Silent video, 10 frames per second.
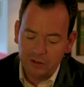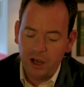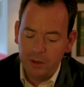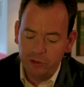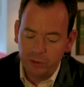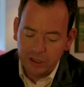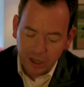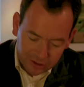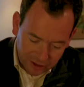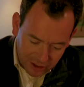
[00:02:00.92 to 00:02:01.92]
a tie between
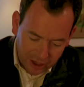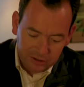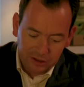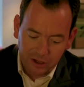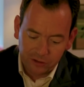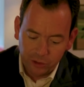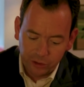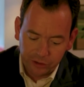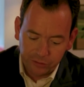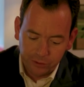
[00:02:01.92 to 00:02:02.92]
1990 Desert
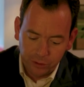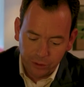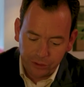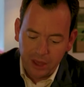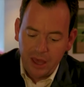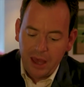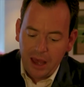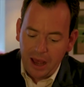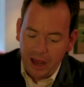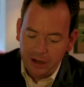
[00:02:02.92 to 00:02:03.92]
Orchid's 4th
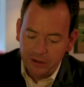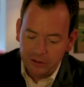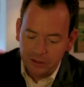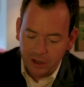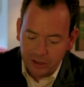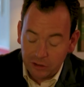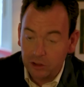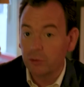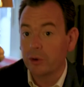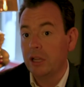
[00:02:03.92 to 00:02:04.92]
and
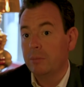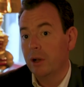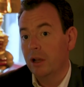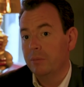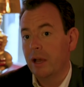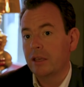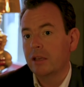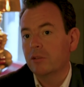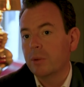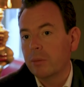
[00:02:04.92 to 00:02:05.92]
'93 Barton Bank
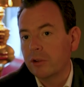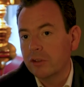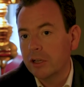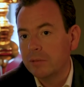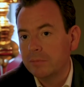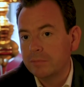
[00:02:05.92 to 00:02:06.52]
against Bradbury Star.